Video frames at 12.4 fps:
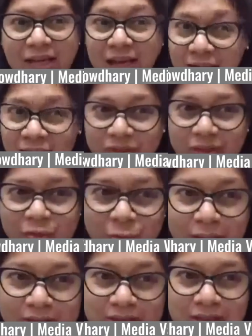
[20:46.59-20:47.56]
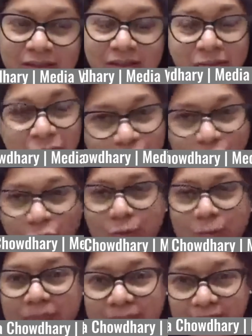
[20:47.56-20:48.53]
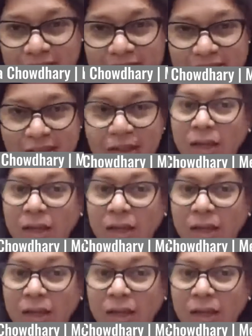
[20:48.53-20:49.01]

and we tweaked it for Middle East.